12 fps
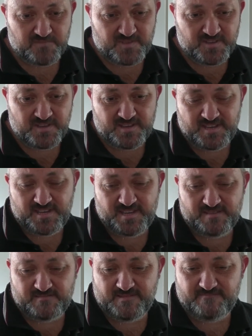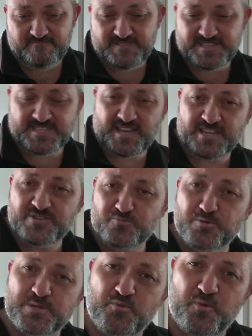the discussion
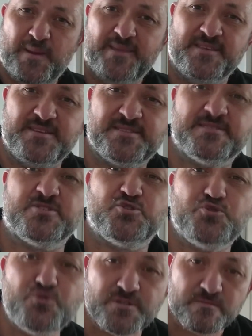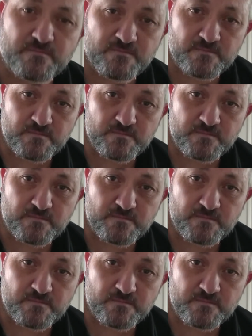was more about the institution.